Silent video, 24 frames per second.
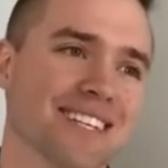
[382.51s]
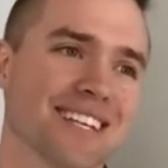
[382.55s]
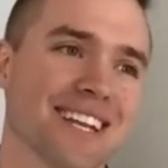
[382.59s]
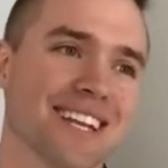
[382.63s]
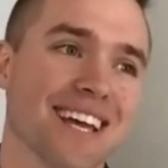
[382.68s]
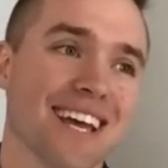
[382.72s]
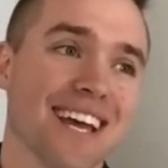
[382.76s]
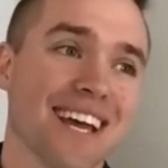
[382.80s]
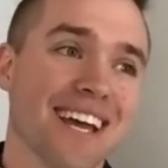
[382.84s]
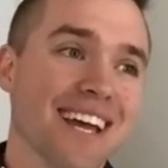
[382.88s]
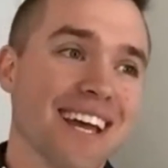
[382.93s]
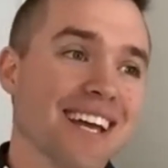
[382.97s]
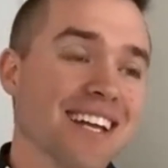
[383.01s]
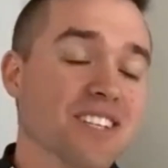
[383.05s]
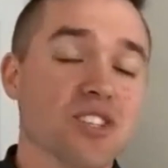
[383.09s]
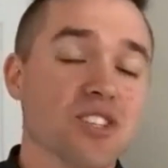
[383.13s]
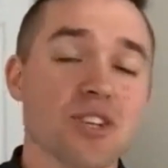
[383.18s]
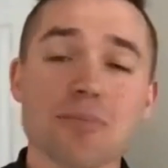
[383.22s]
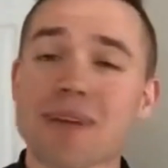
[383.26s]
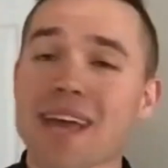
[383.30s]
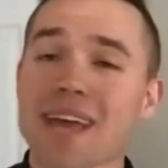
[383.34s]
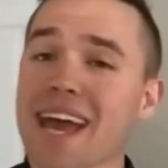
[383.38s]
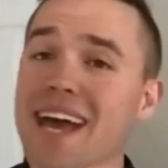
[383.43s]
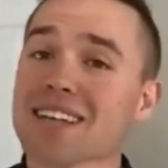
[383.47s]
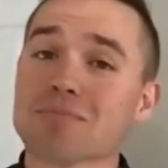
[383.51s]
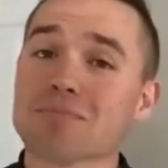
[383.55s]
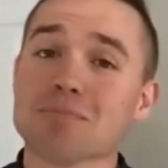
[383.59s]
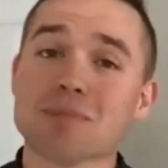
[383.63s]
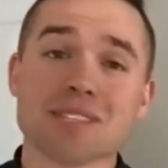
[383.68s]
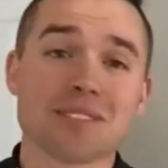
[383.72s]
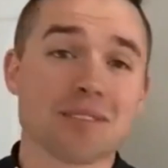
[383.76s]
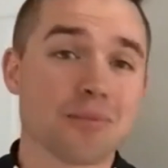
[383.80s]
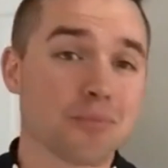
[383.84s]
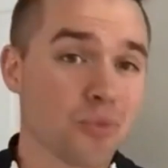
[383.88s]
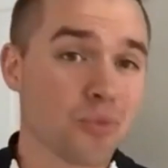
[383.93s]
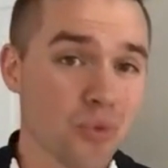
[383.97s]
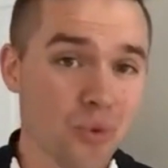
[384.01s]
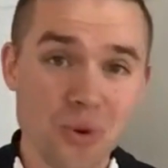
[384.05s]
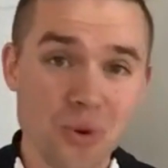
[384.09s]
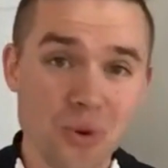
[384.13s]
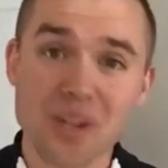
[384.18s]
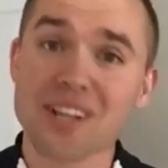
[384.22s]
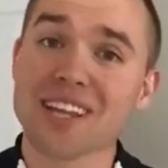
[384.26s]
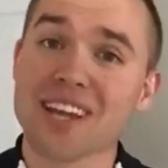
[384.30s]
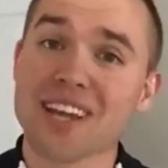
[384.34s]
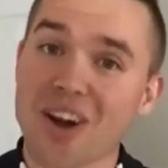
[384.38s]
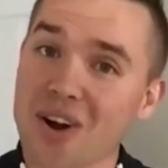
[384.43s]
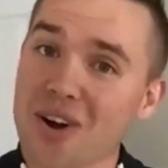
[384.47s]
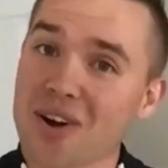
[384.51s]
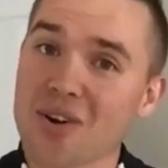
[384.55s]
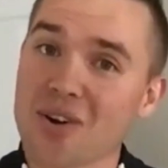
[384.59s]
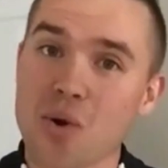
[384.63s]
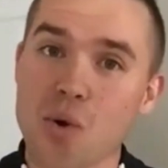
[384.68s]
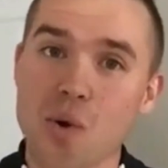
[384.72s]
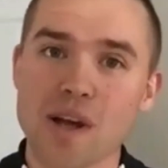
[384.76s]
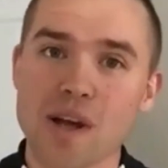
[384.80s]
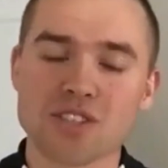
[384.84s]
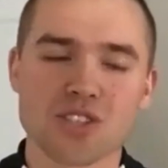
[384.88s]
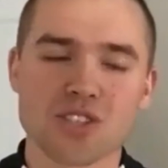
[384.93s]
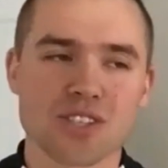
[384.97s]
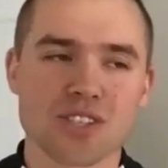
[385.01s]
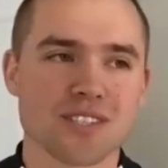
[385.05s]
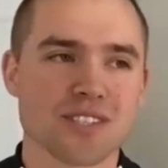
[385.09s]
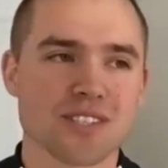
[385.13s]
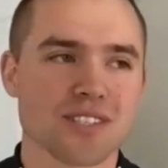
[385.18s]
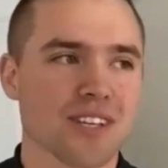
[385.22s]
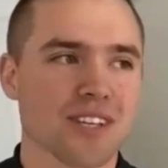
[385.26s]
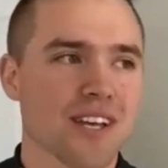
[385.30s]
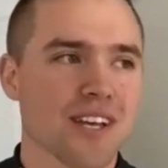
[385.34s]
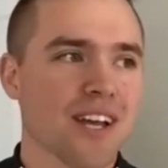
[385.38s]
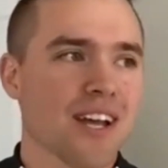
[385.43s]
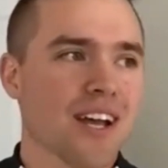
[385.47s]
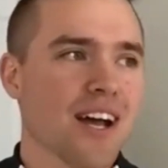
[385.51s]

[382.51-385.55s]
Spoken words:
And Jimmy asked me some really hard questions.